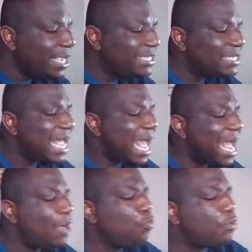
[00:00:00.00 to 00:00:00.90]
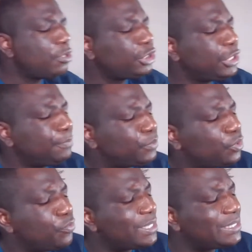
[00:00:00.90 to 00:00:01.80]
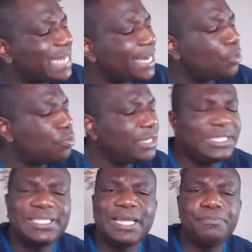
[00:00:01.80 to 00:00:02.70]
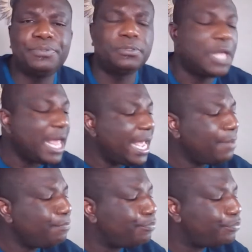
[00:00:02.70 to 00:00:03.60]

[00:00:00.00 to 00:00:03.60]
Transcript: He says, I worship towards thy holy temple and